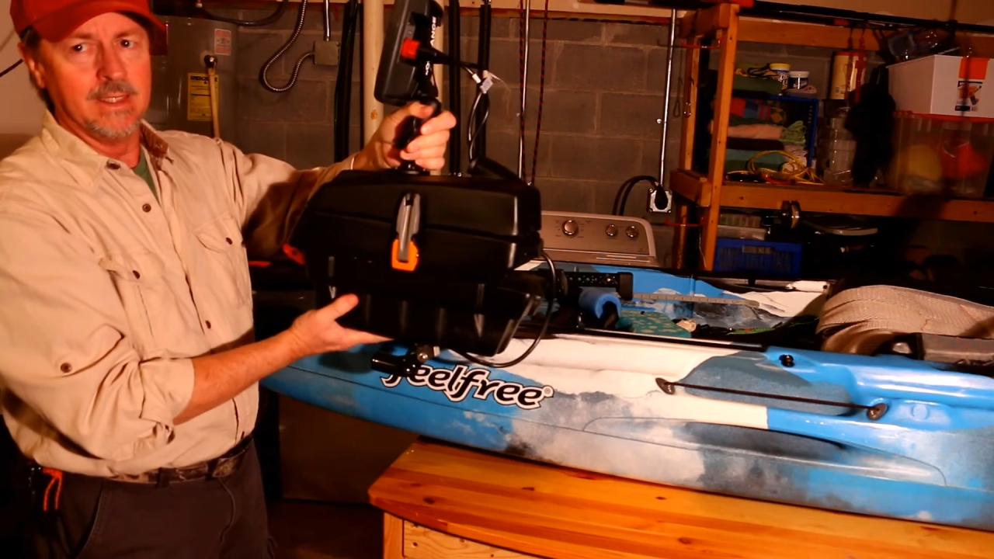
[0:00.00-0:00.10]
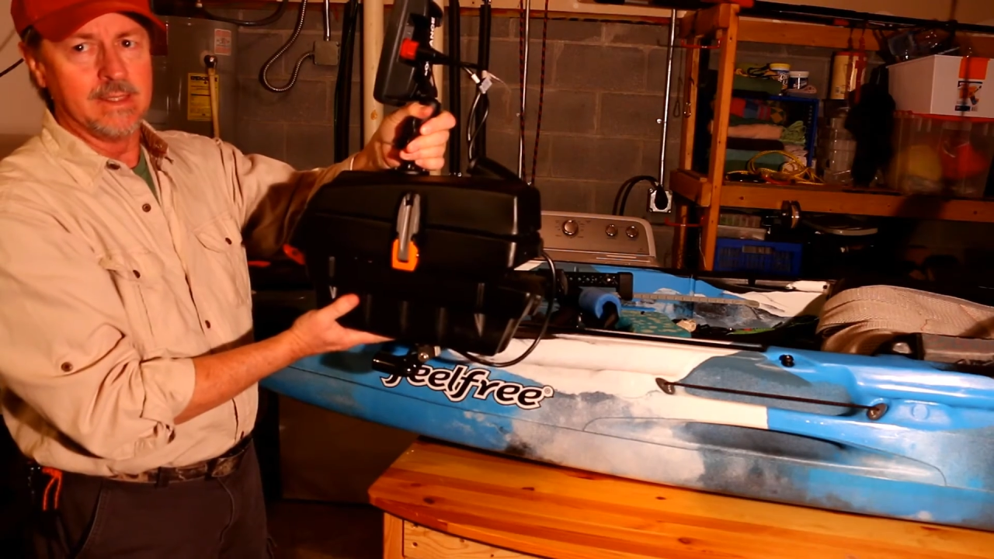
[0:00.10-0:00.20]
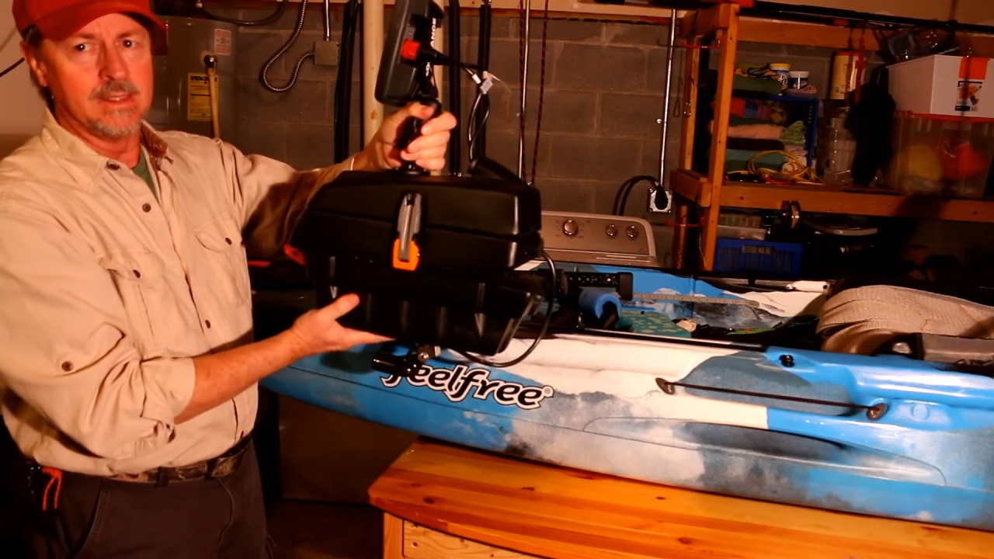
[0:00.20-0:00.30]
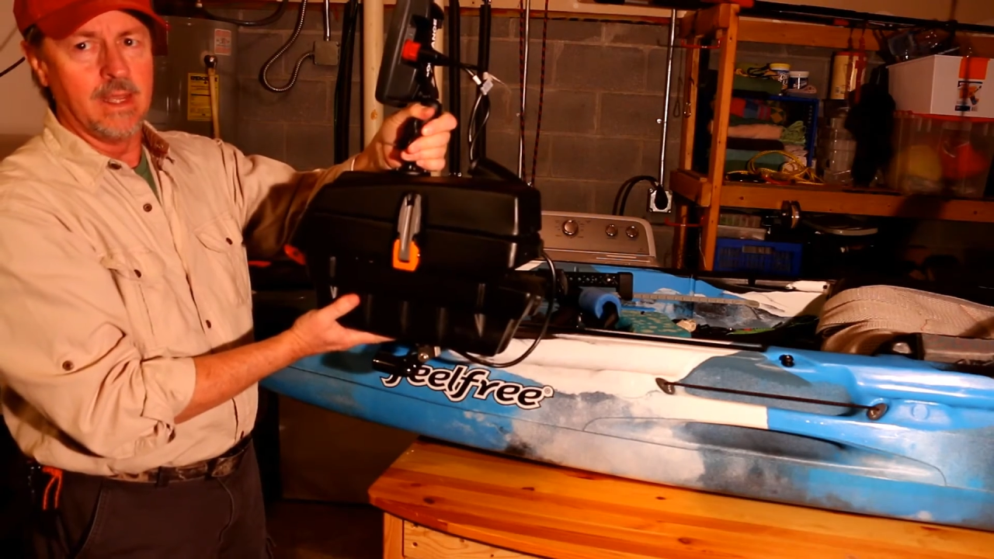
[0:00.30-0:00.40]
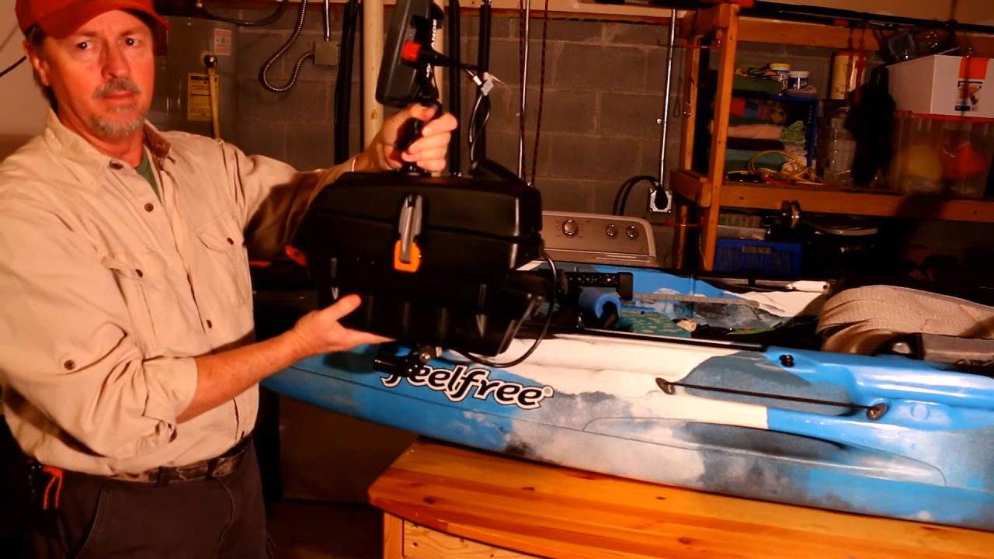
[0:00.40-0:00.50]

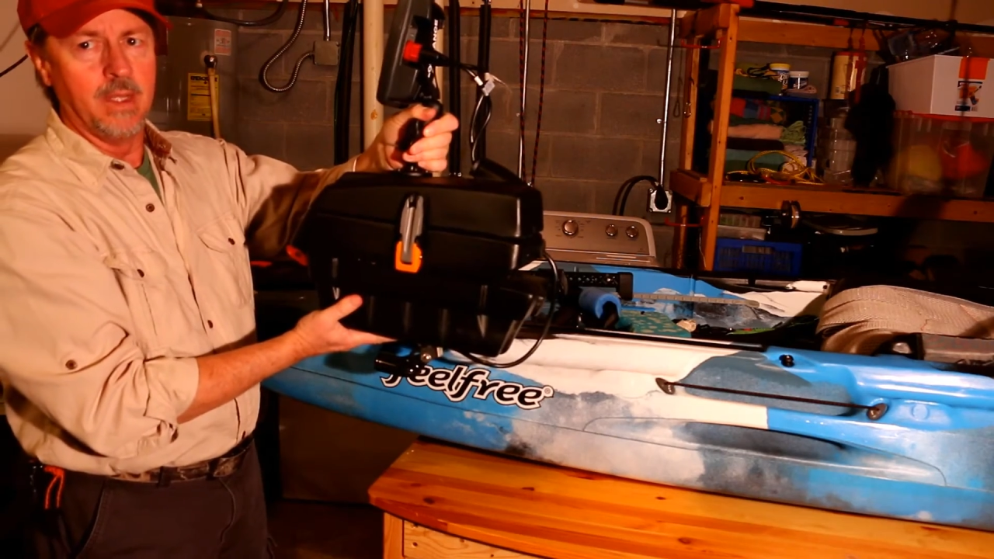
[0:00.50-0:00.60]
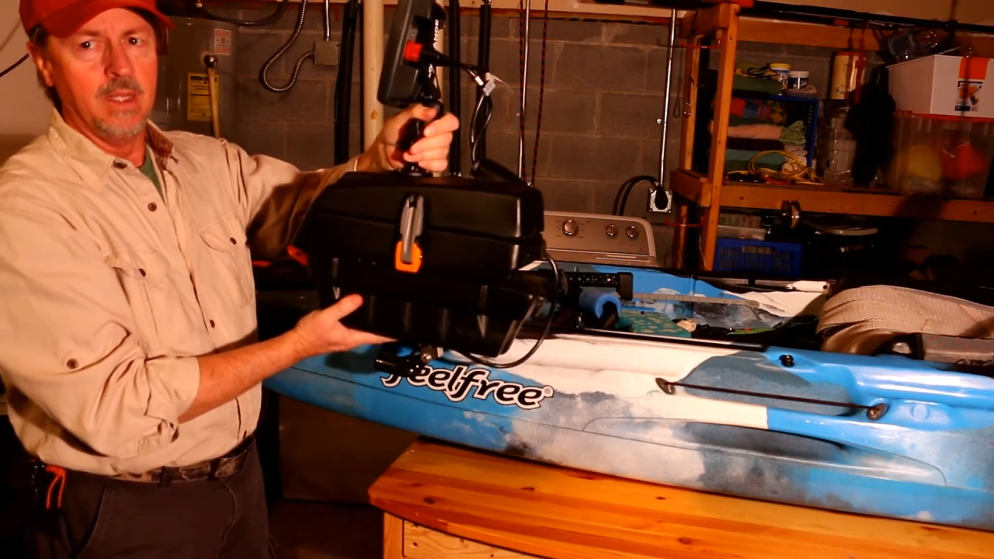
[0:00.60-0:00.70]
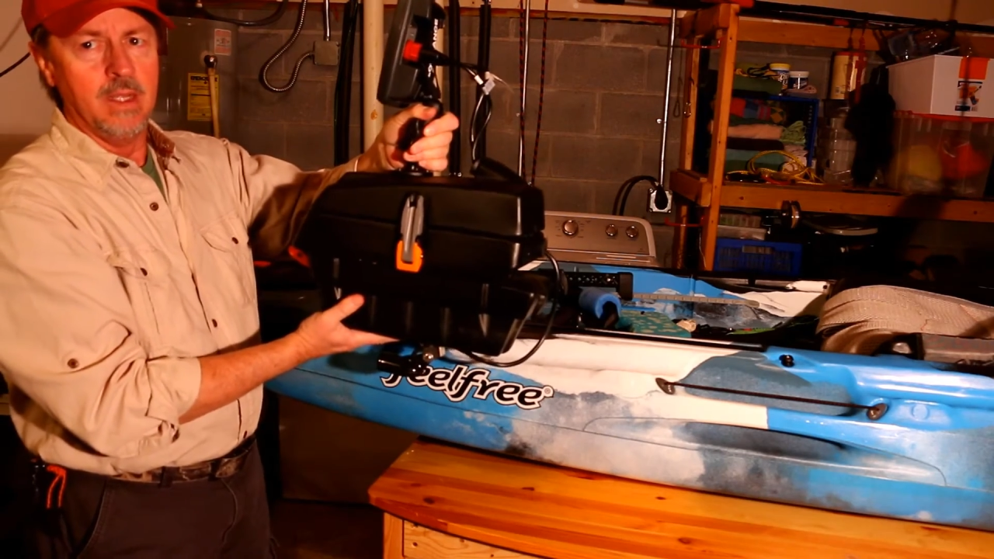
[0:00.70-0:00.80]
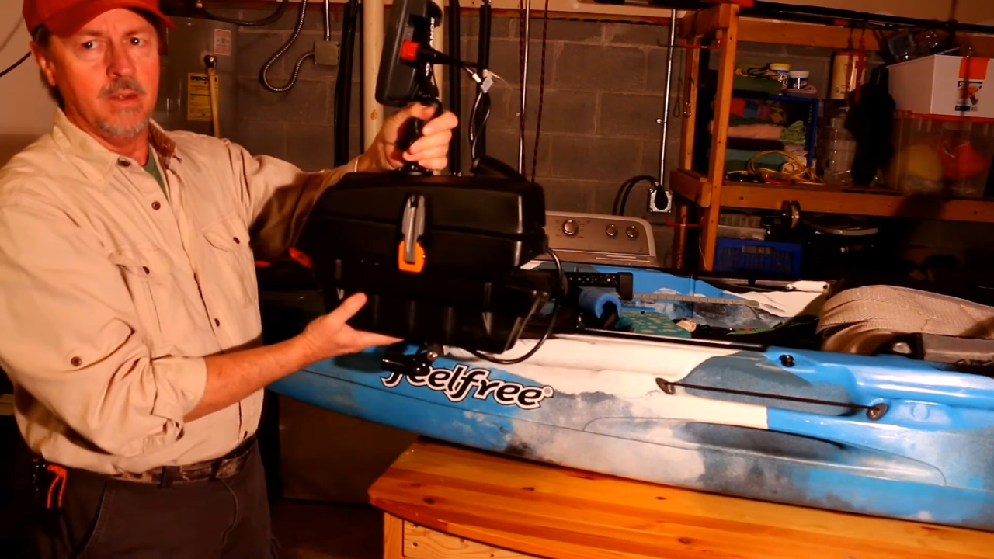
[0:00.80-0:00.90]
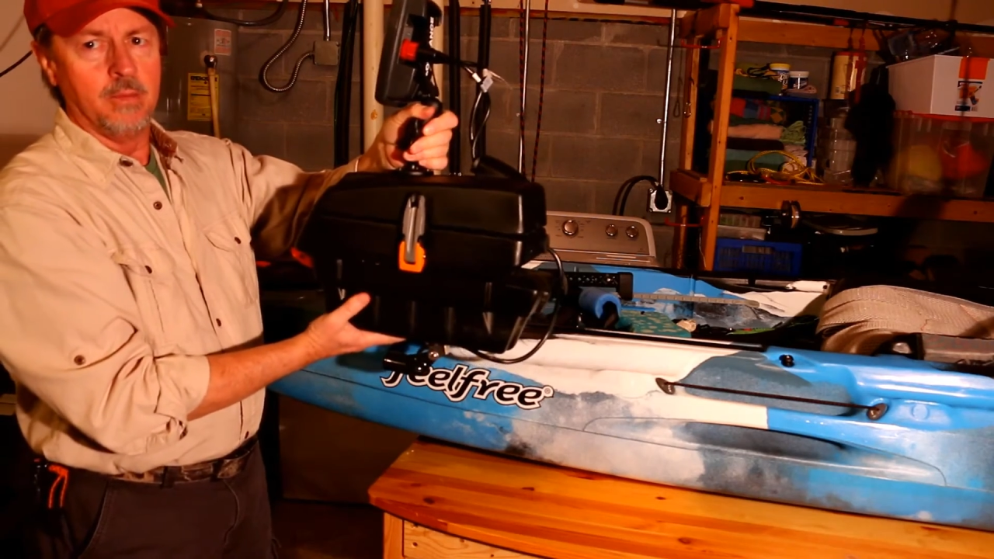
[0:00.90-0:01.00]
this up
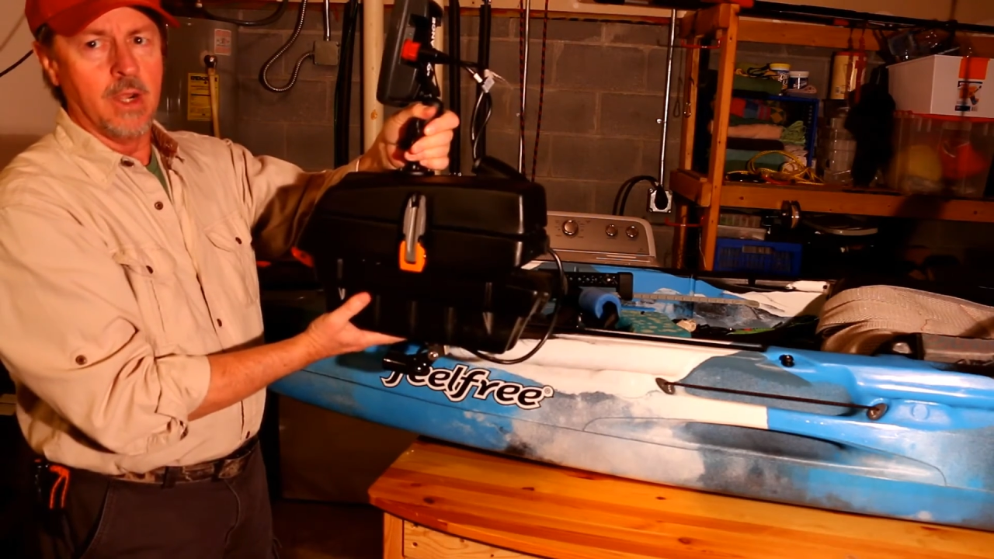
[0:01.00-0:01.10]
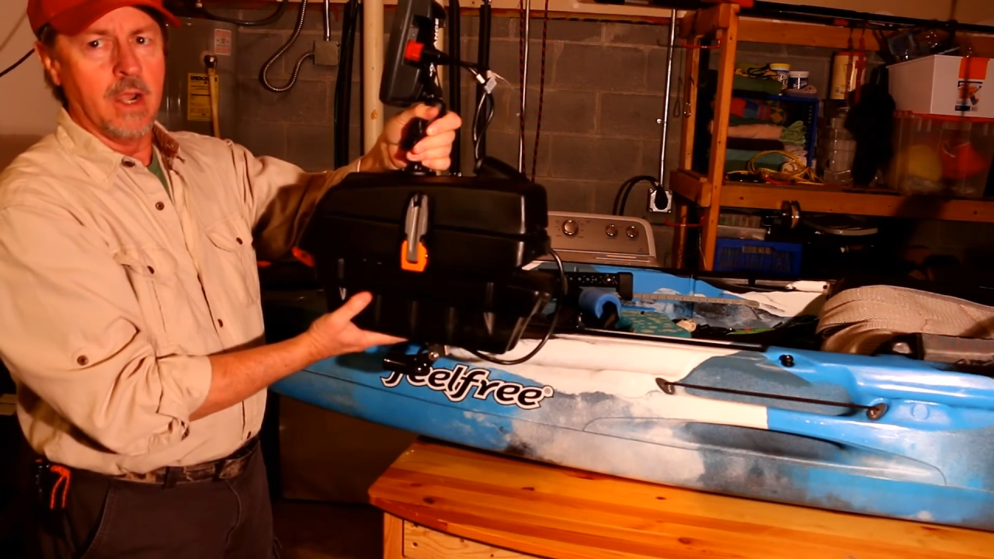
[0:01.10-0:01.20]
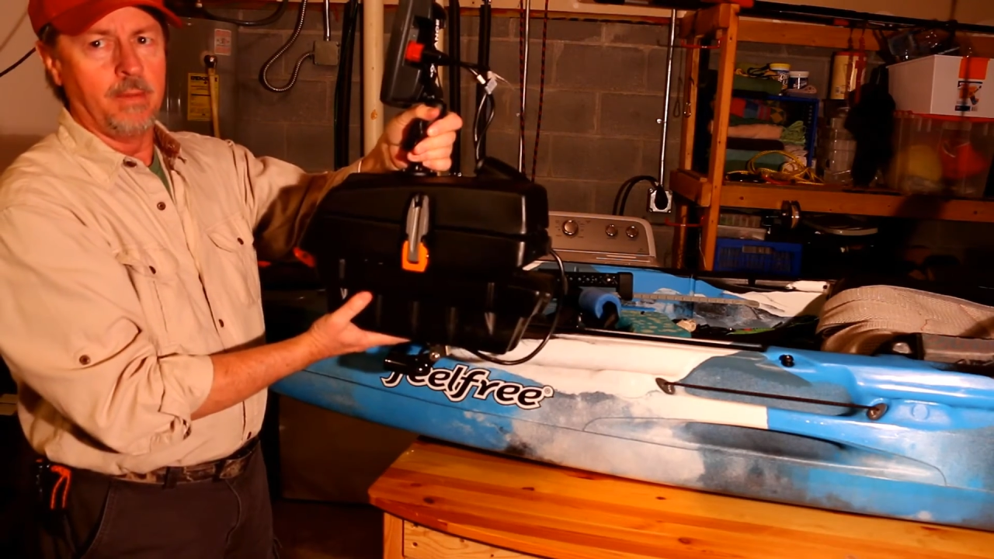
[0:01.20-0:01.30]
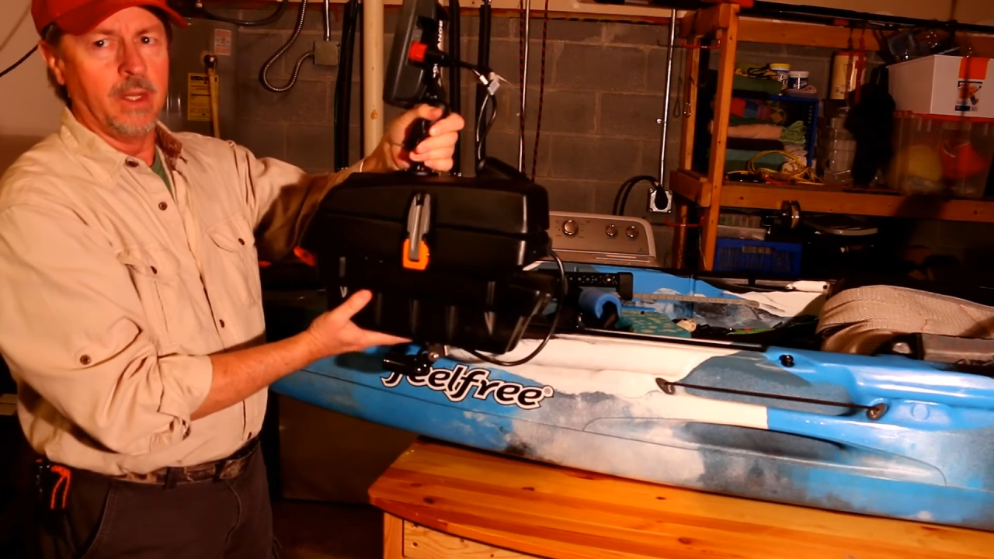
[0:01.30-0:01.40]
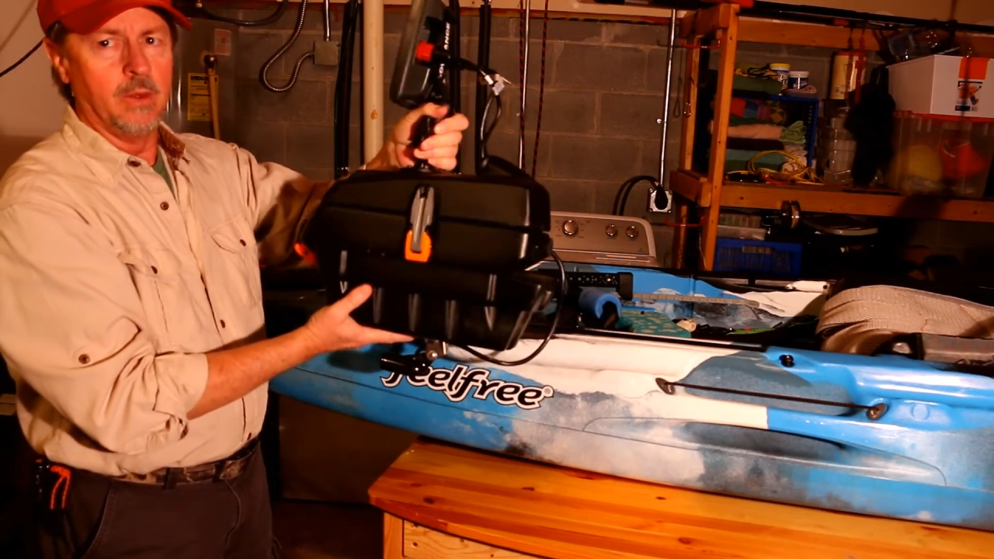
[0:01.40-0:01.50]
properly.